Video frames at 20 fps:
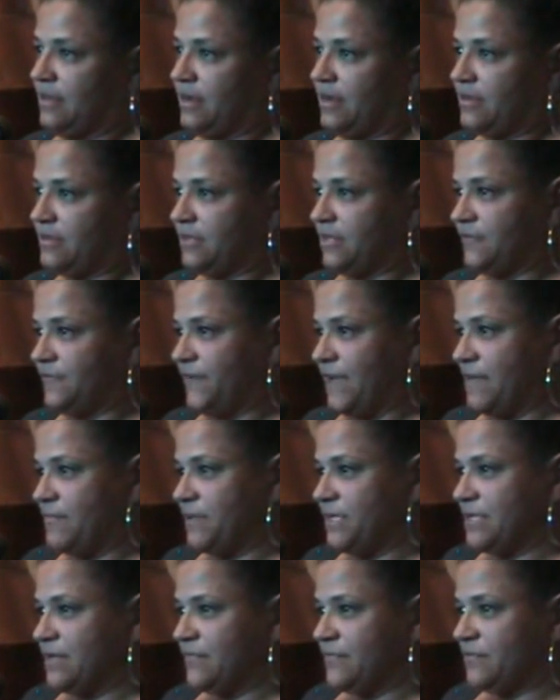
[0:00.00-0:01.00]
our little
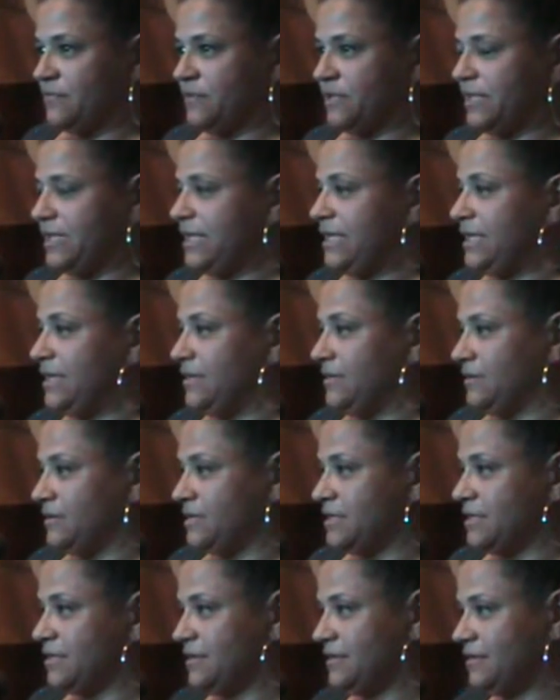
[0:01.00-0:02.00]
family never really
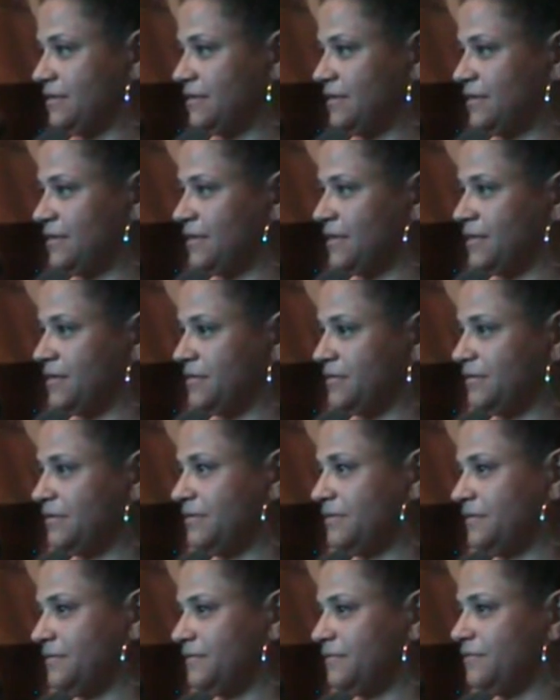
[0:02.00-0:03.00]
healed.
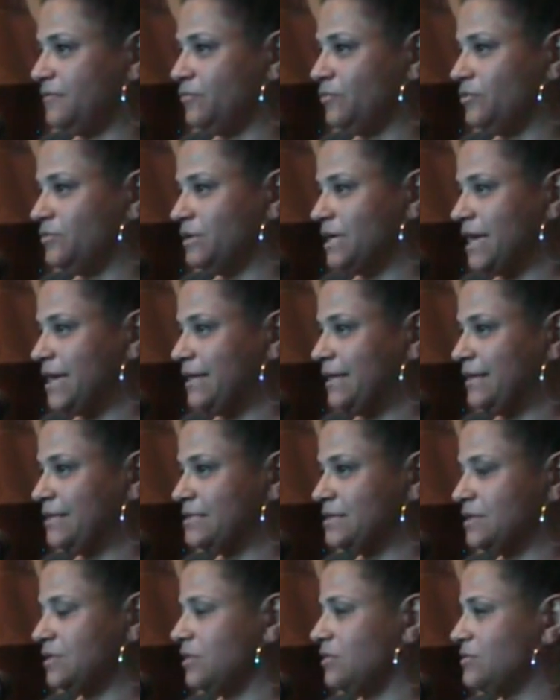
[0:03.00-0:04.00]
The wound kind of
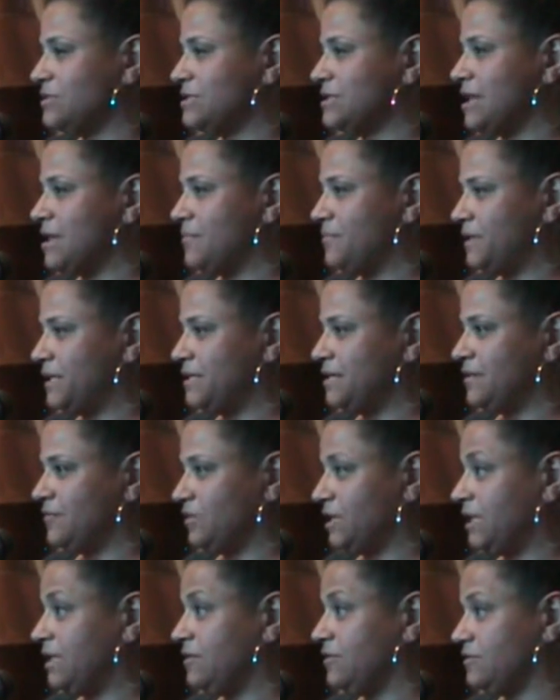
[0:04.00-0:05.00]
gets closed up, but it never
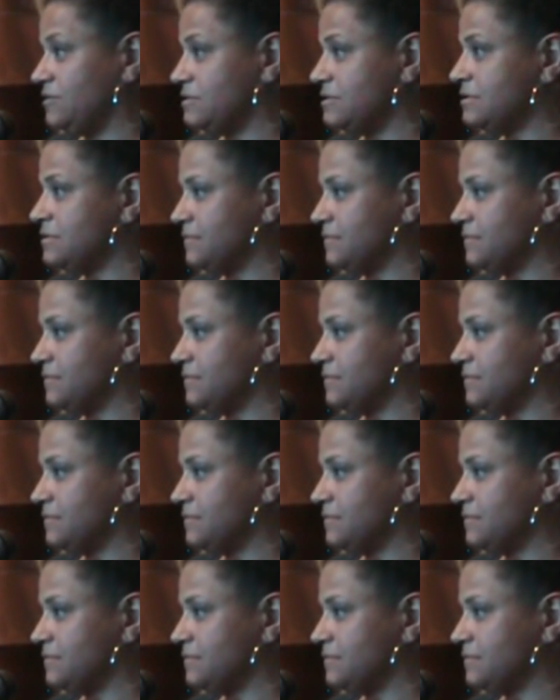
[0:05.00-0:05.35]
heals.